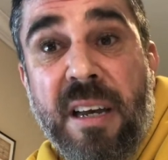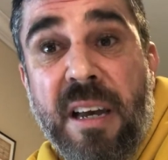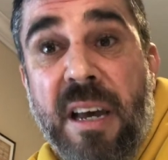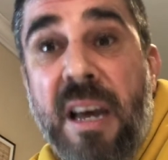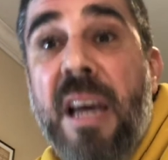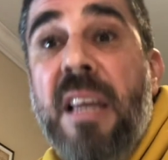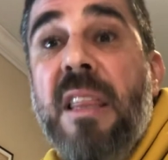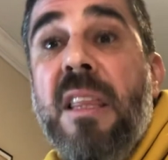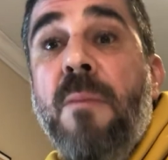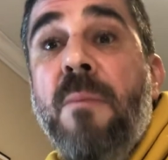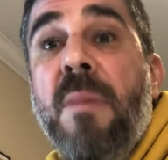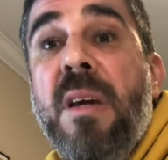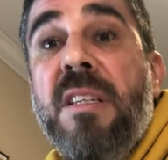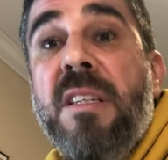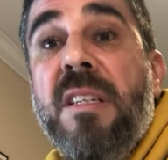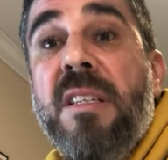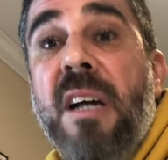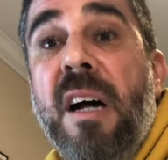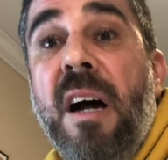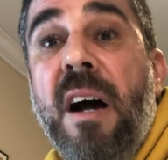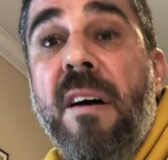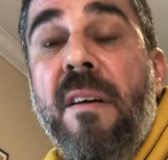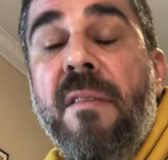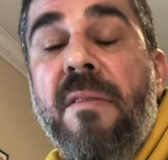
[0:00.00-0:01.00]
in the midst
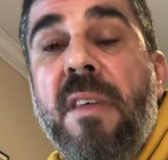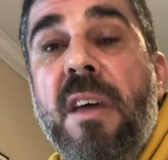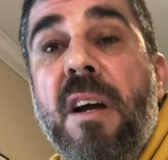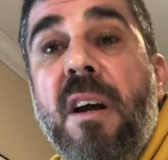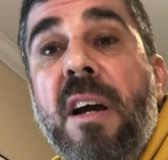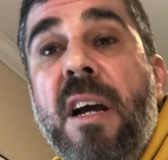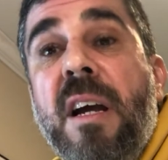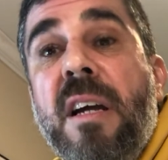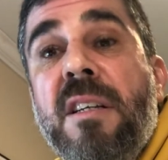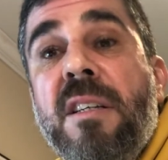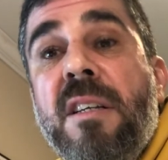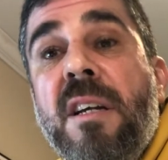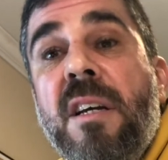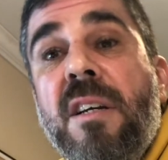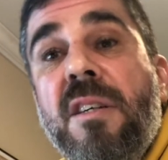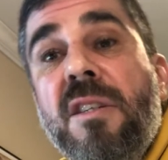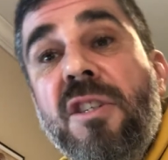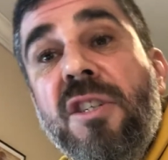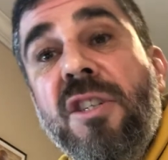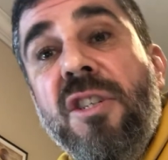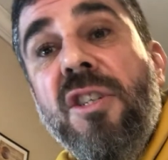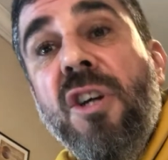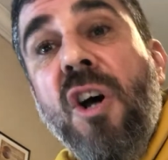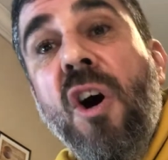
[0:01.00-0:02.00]
of there is
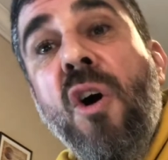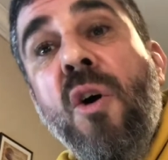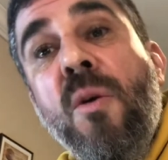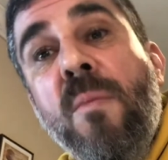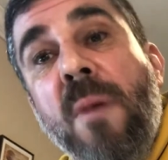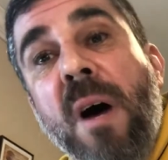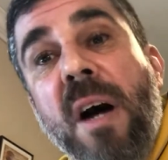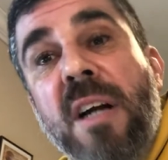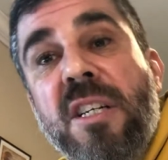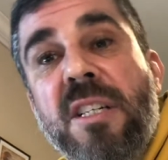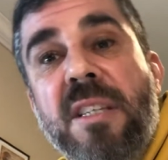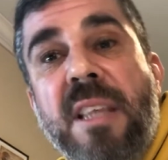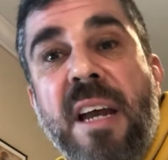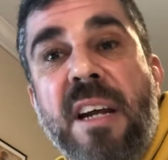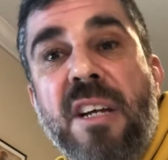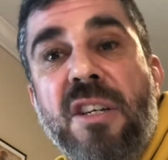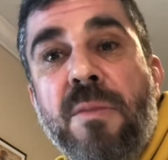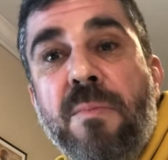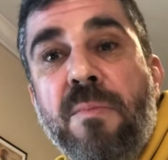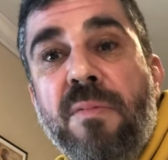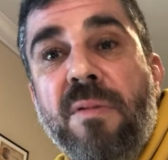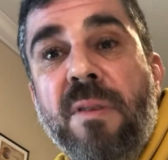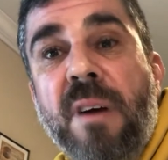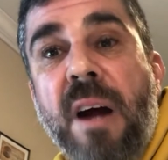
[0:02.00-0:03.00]
so much that is
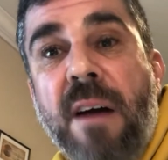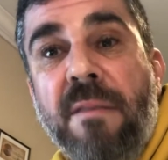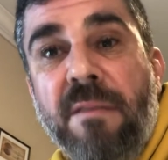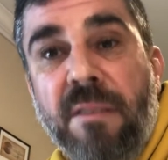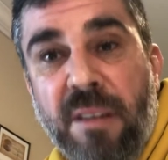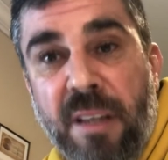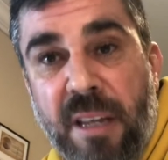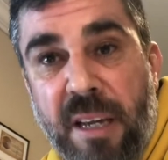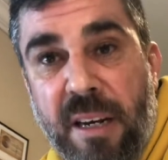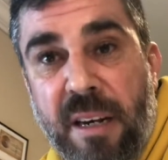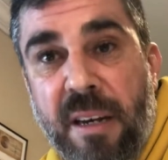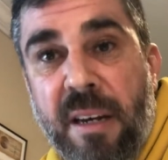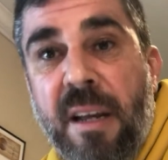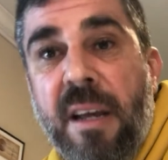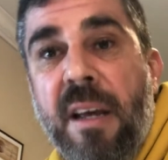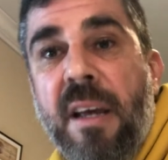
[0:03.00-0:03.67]
prevalent